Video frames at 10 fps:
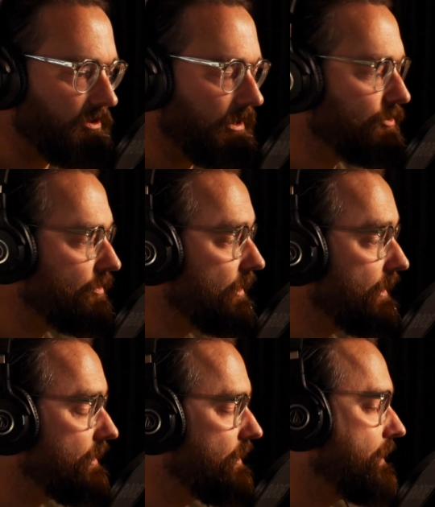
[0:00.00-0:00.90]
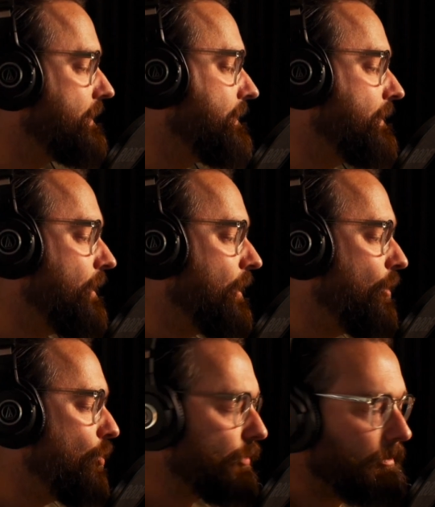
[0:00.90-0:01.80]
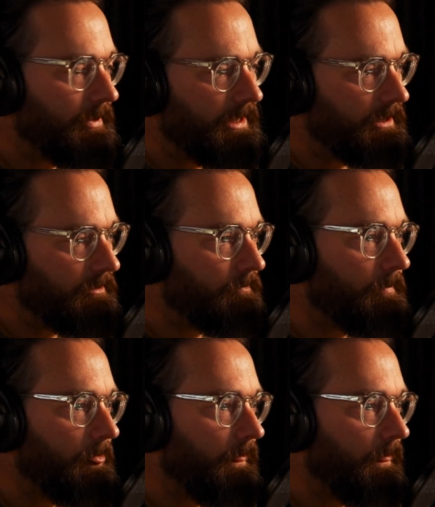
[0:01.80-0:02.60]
literally, what do we mean?